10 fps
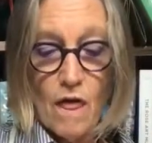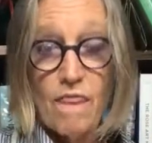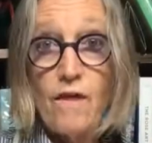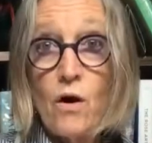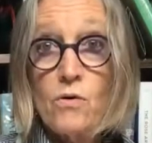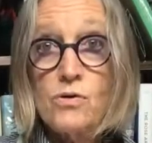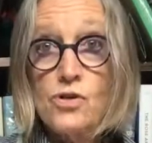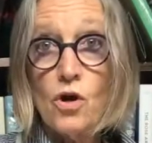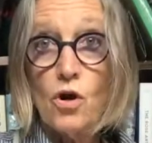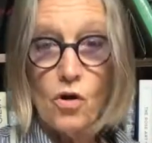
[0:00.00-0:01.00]
Those
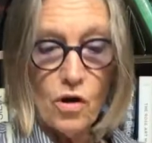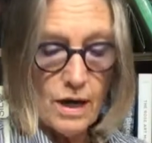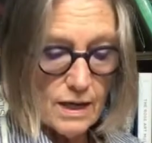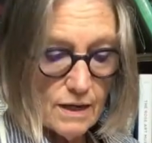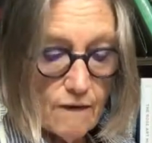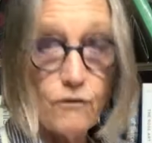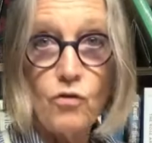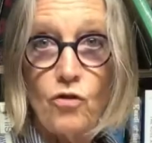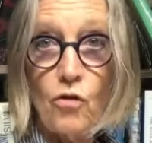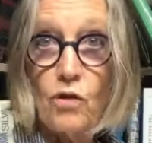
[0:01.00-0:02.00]
are great if you
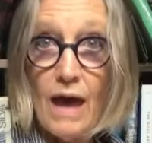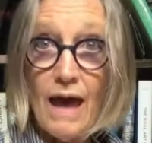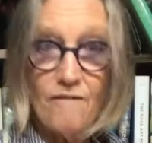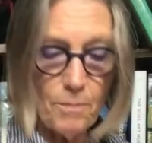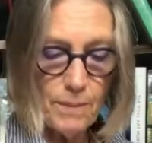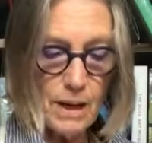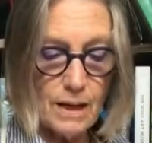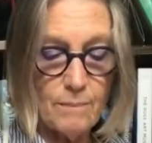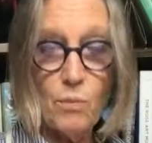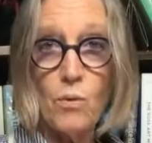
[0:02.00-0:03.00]
don't have a
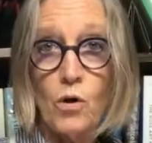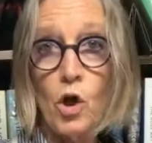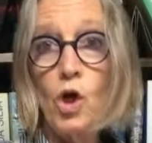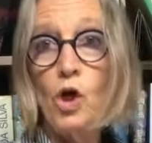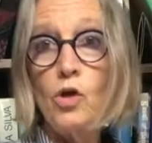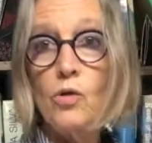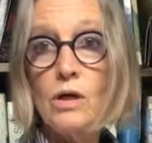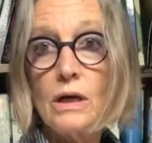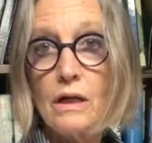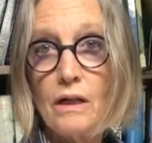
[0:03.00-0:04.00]
body board. You
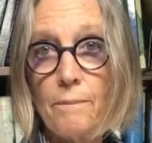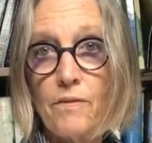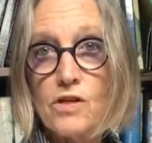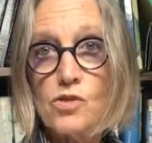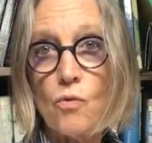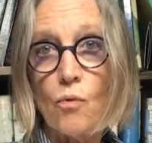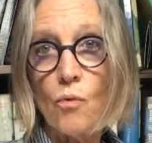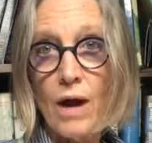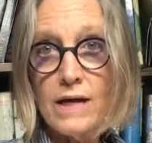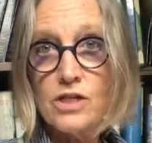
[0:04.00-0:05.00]
can clip this
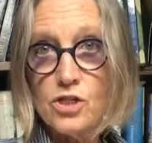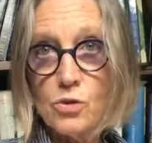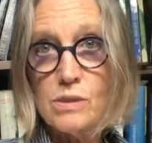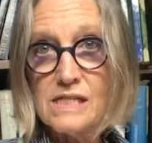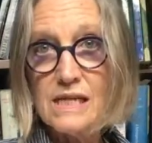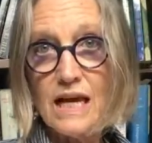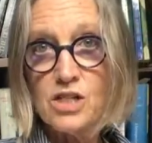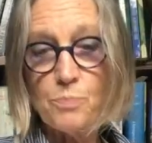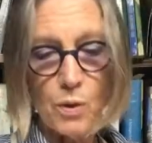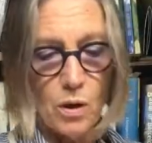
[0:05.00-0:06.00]
right to a
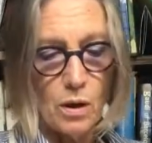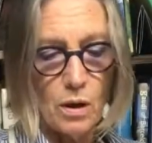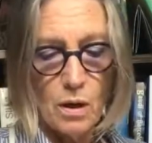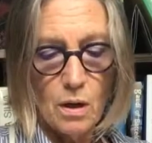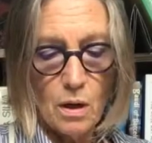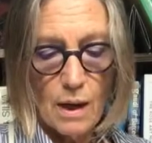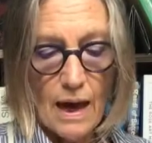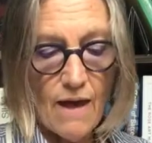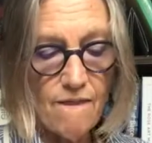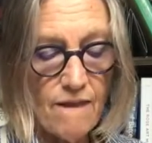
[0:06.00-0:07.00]
sketchbook,
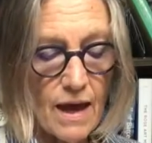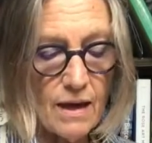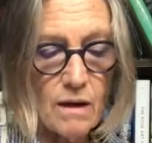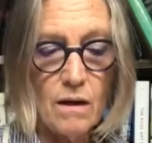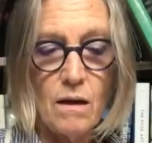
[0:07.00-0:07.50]
and then